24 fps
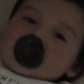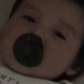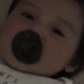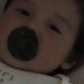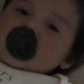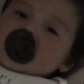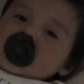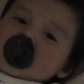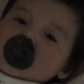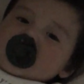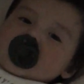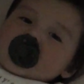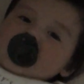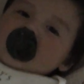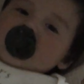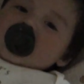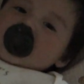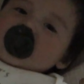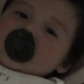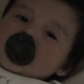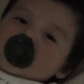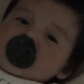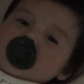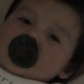guys, so
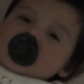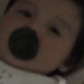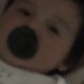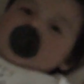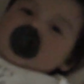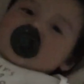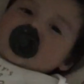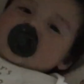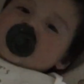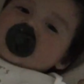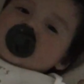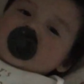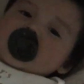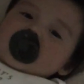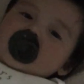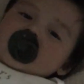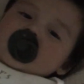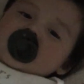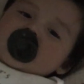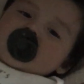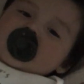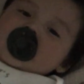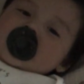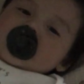Mason's trying to
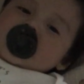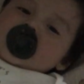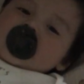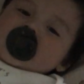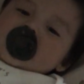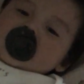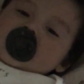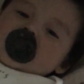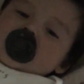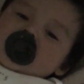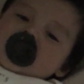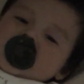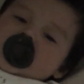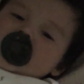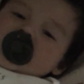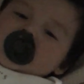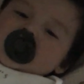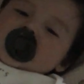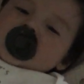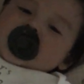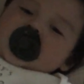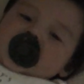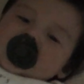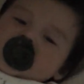take a nap, but
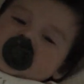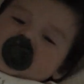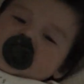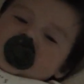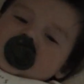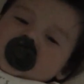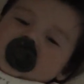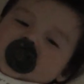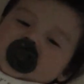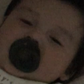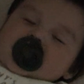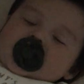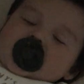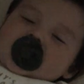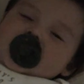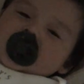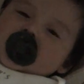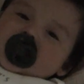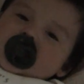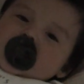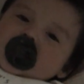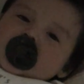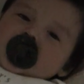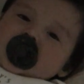before he takes a nap, I
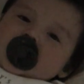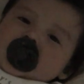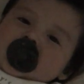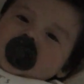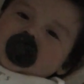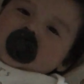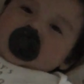wanted to show